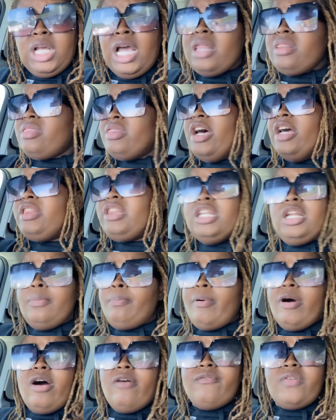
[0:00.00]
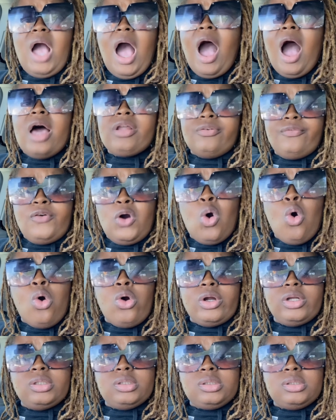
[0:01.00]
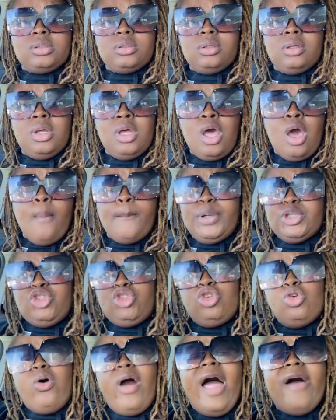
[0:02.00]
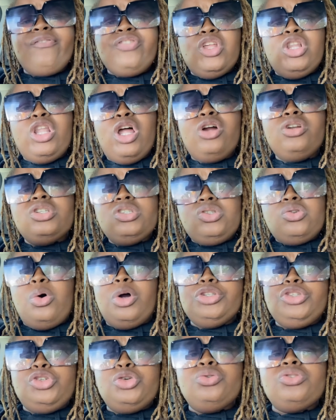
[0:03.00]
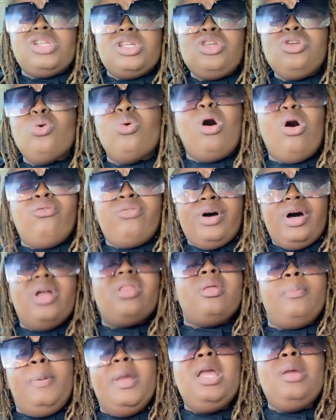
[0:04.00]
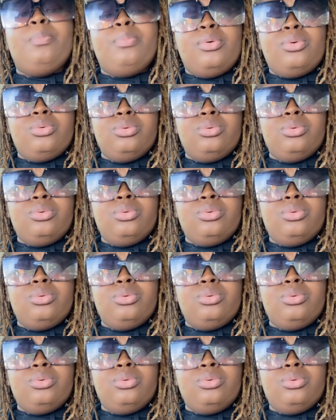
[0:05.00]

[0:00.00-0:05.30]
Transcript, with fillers: Nothing above God, of course. But you have to learn to start choosing you over other people.